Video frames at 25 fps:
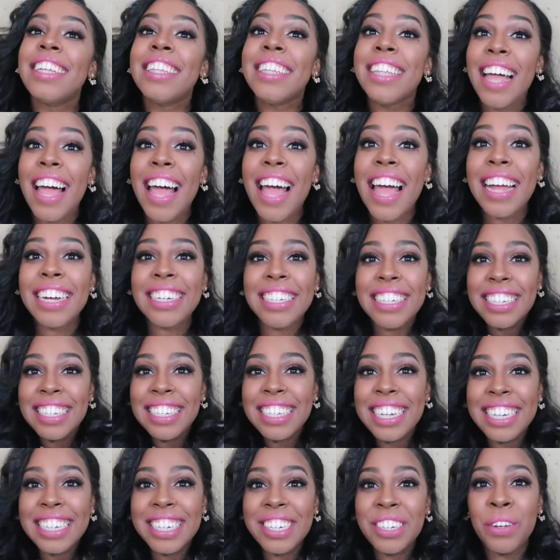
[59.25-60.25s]
then
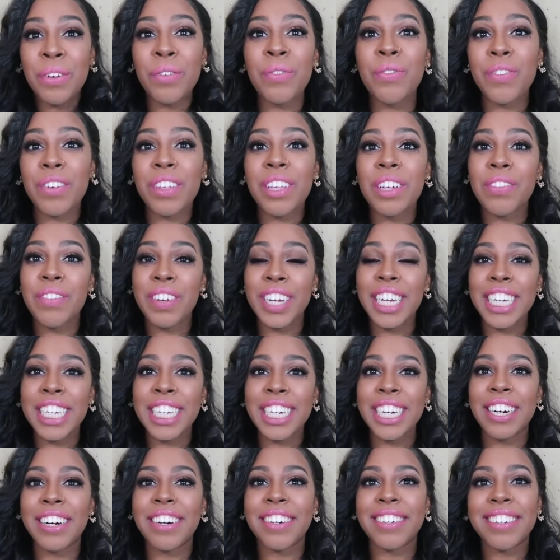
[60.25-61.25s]
stay tuned for the
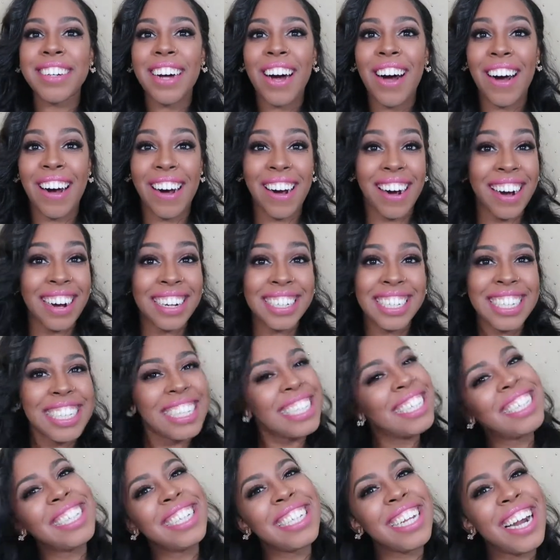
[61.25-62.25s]
video. On to
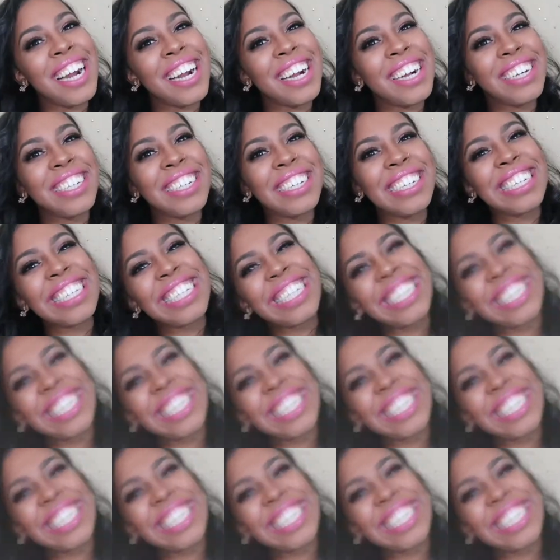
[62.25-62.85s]
the show.